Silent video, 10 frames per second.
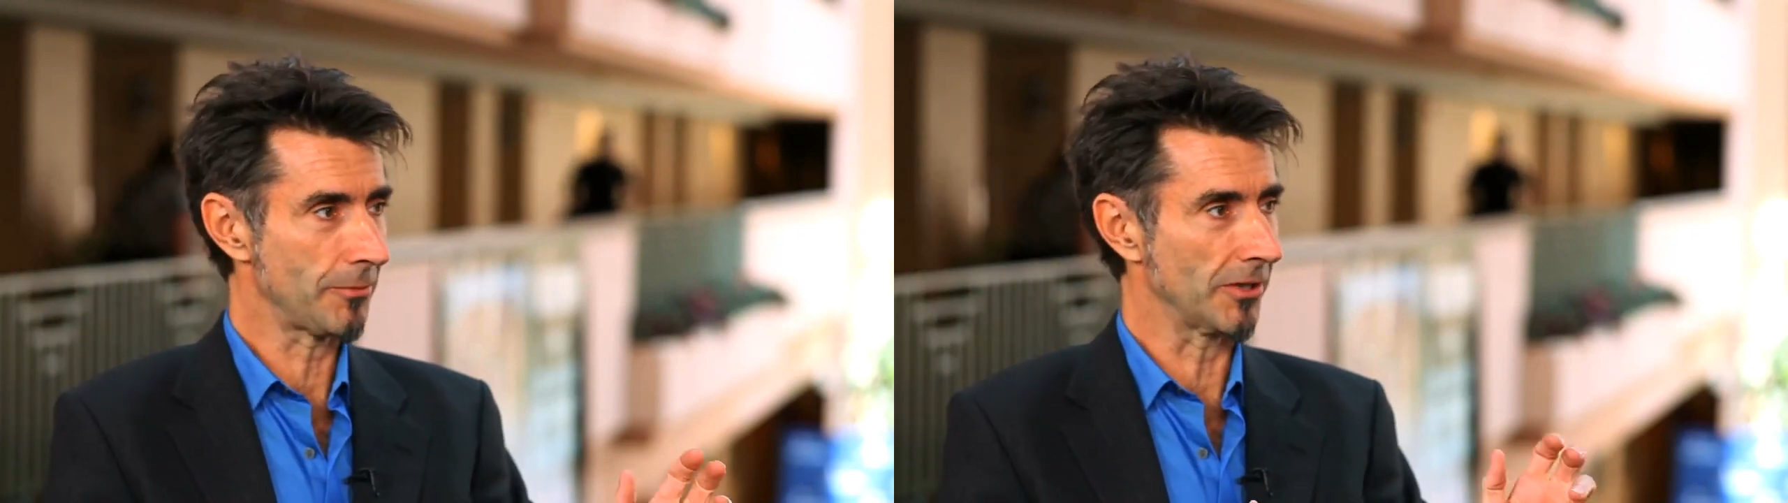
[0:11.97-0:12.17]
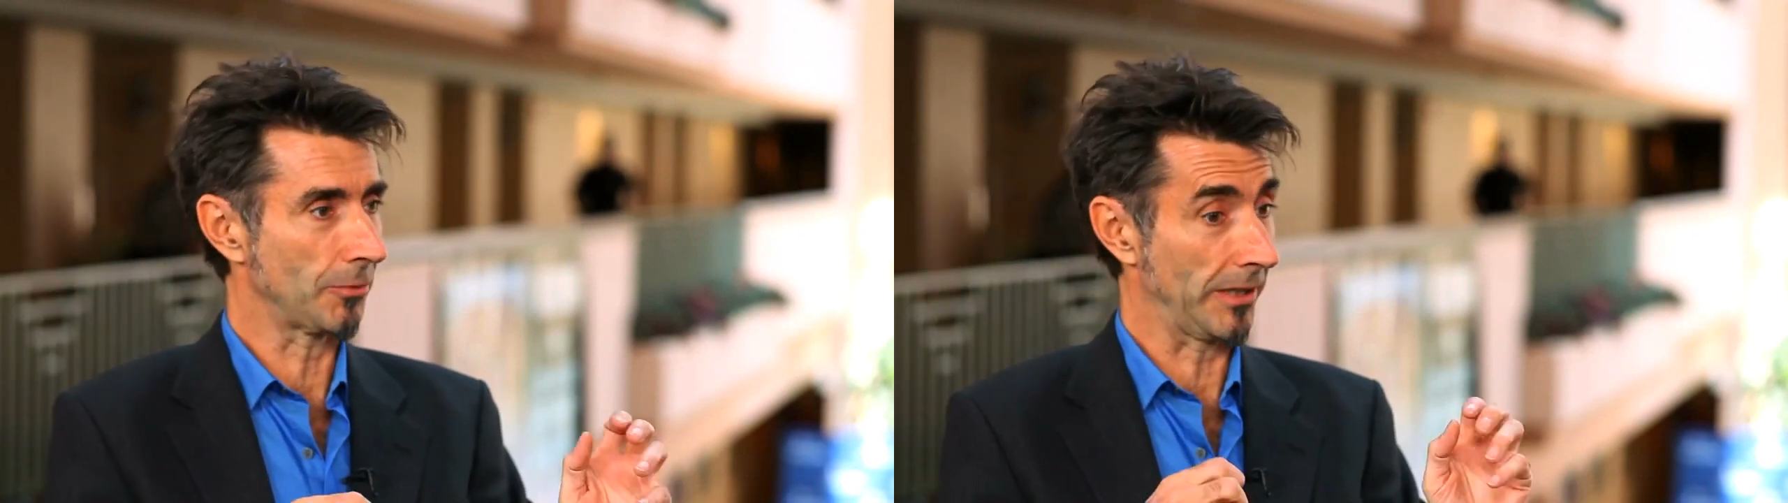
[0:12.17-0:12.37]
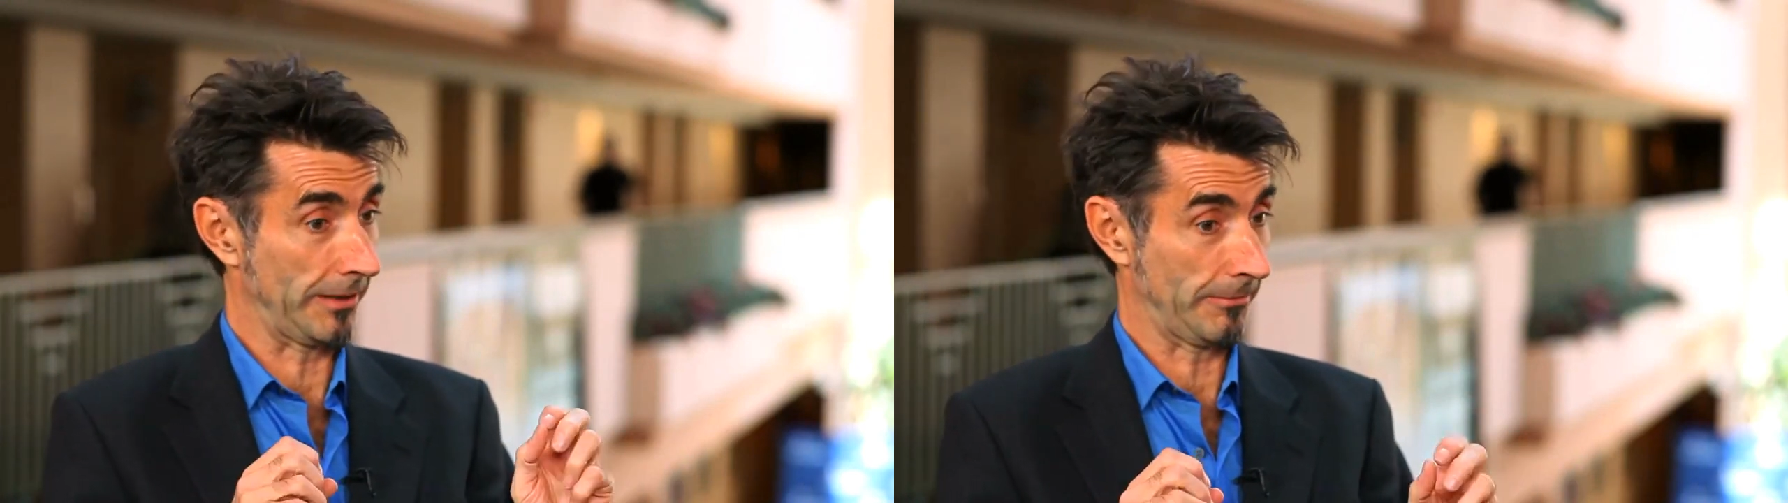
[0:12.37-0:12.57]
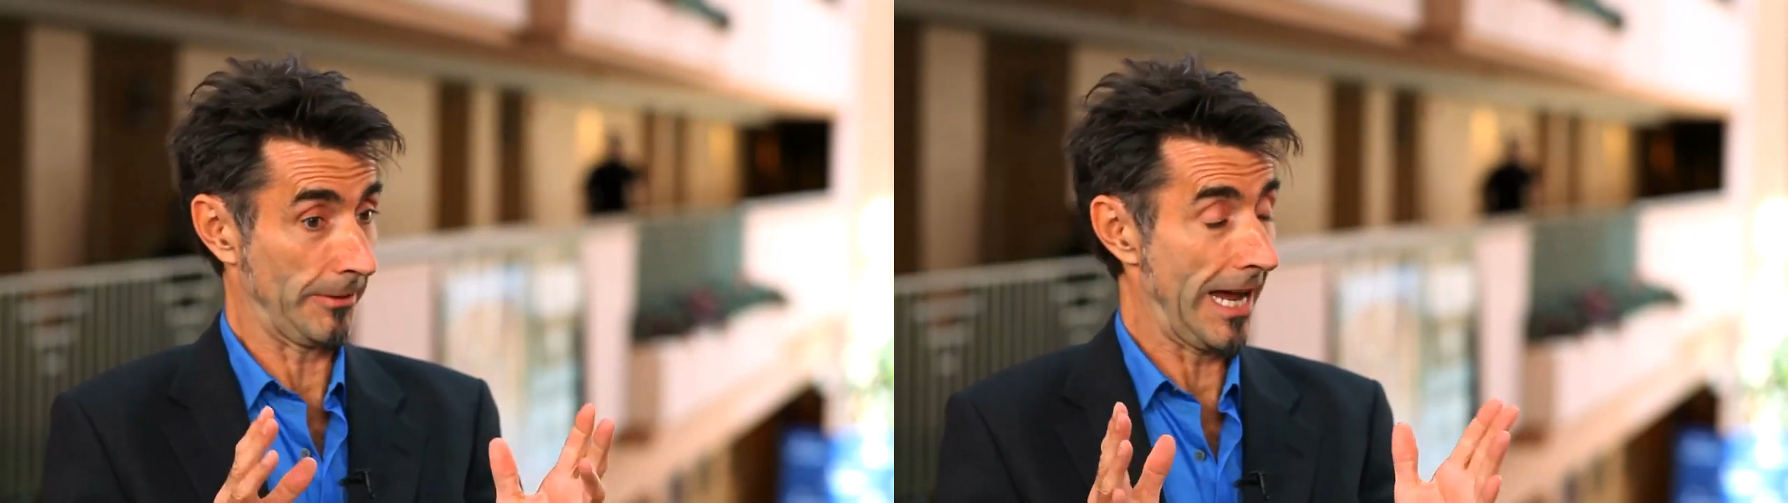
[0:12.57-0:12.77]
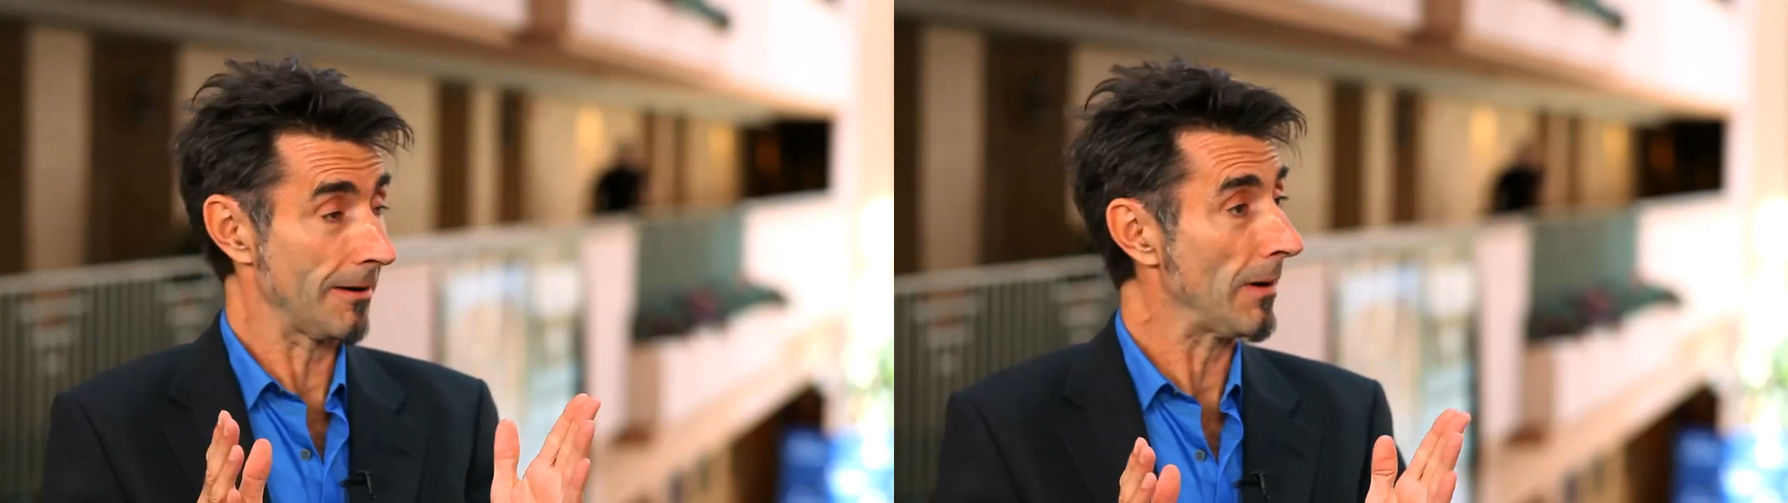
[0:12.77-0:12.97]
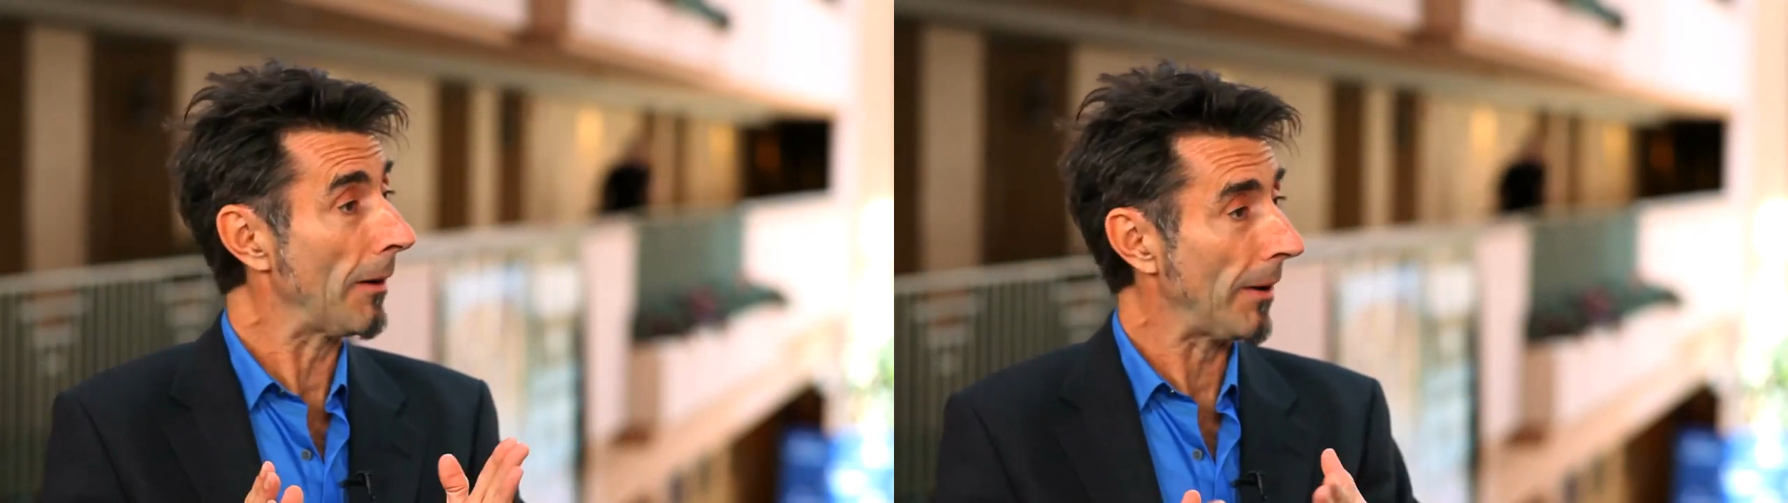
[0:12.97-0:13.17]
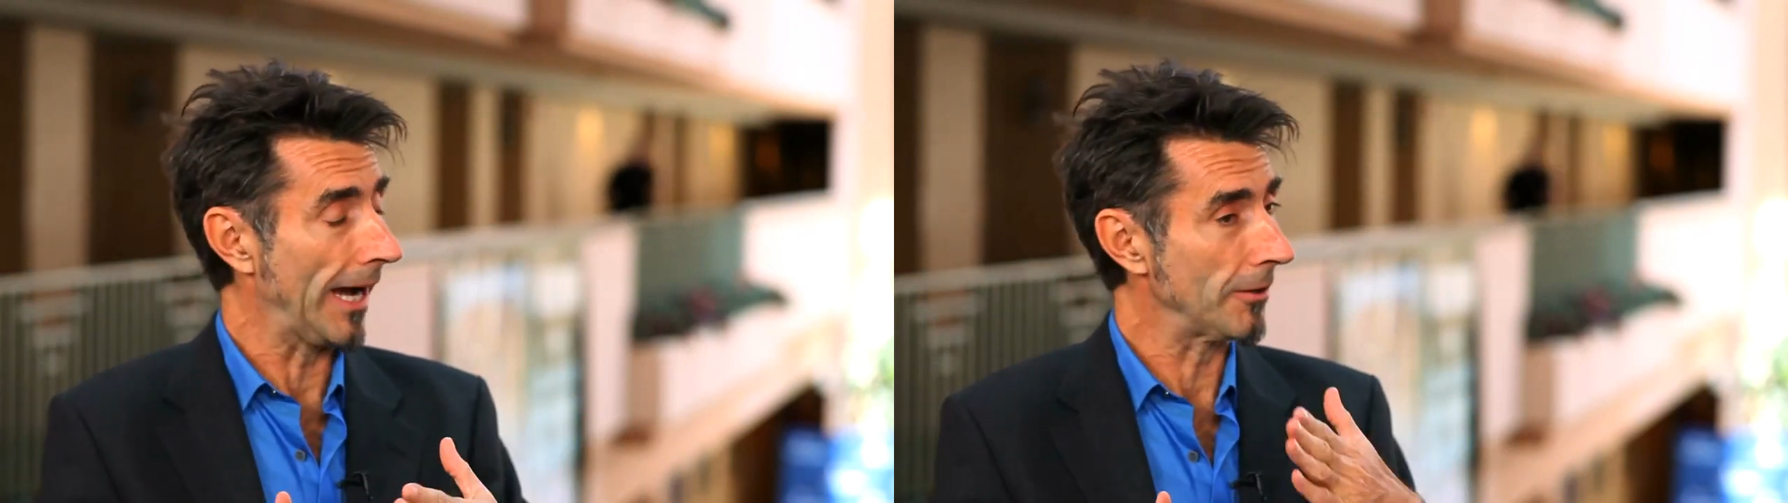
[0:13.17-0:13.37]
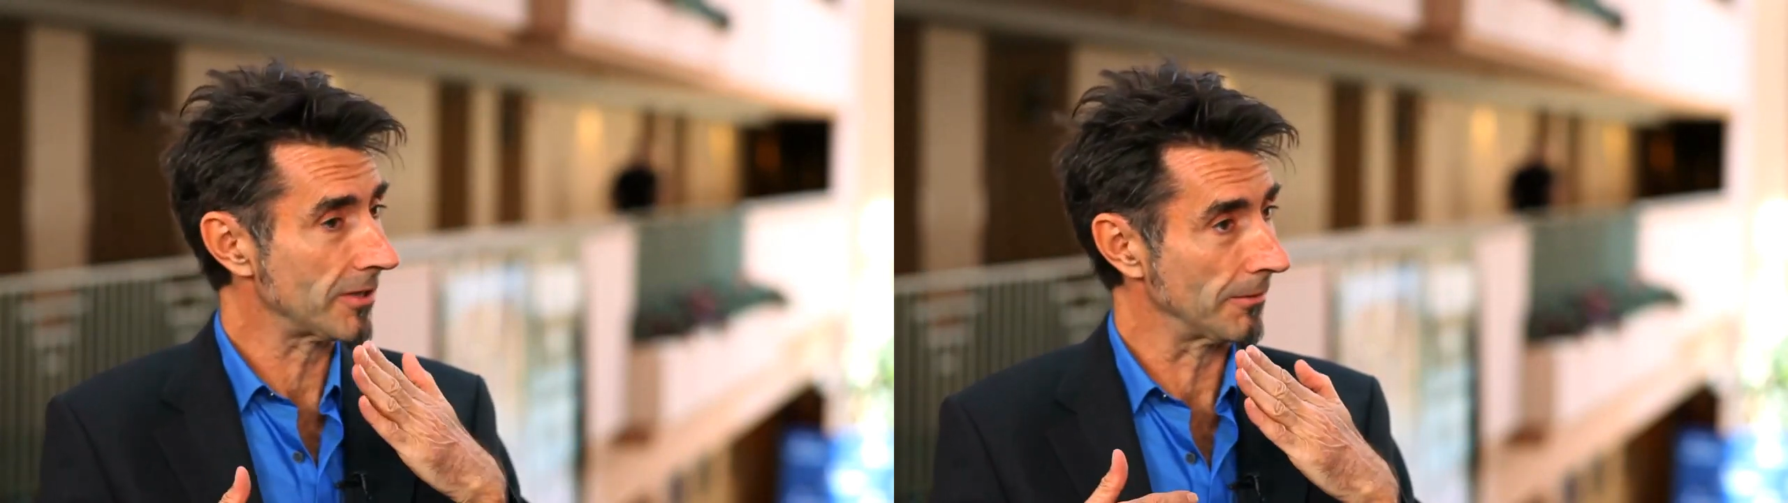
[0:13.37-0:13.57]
which we can map out,